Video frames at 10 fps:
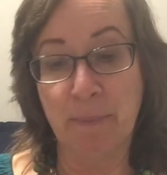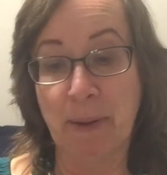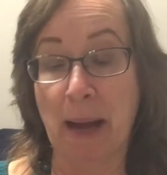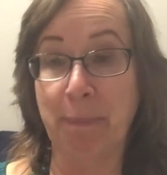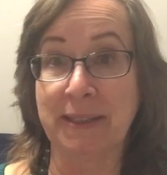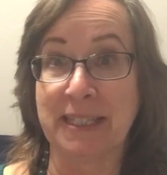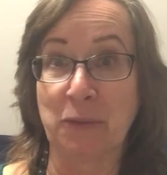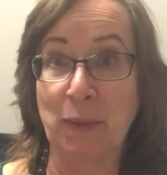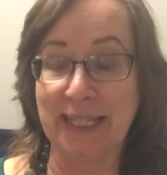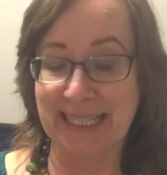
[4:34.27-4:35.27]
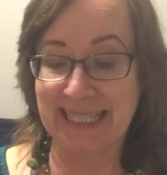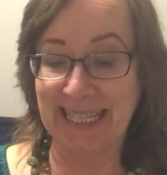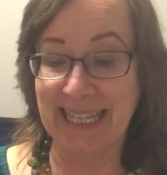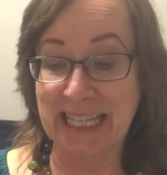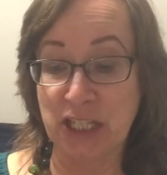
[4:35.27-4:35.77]
Poppleton went to
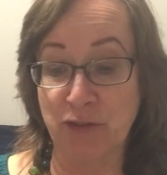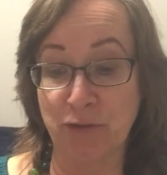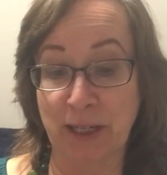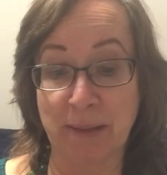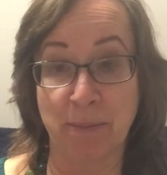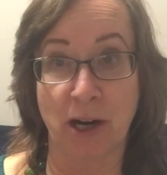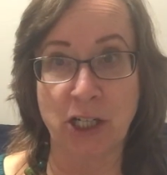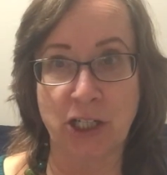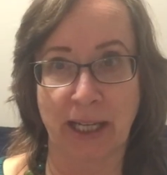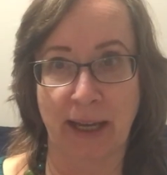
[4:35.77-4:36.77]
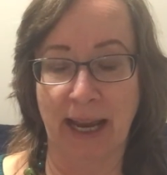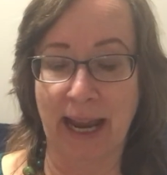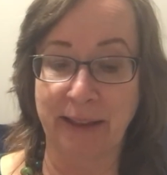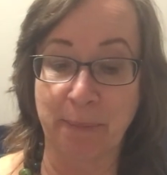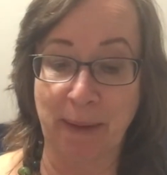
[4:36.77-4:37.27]
see his friend Marcia
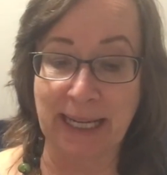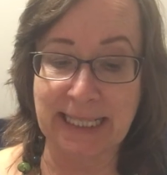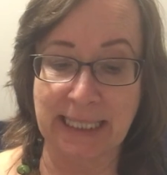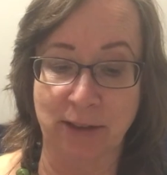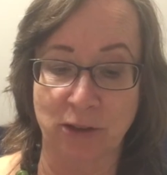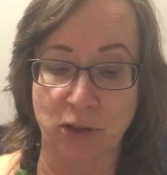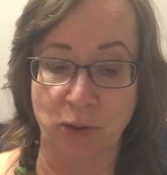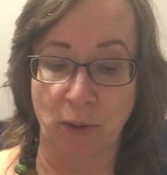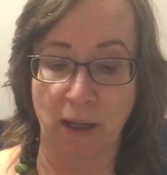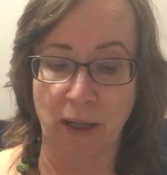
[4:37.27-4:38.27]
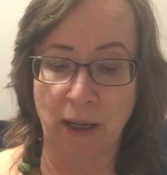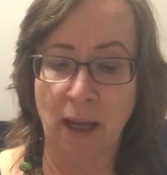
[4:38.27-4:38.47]
at the bicycle store.